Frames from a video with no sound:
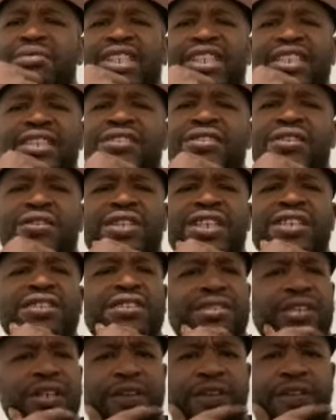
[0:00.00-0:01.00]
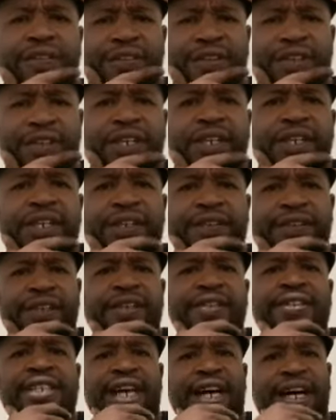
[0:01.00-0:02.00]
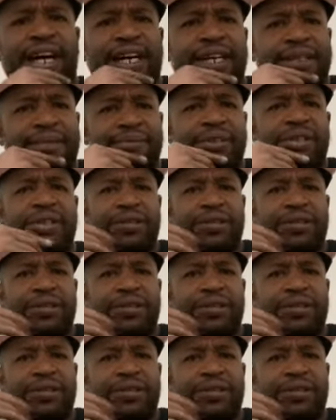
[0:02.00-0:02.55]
Like, they deserved their time.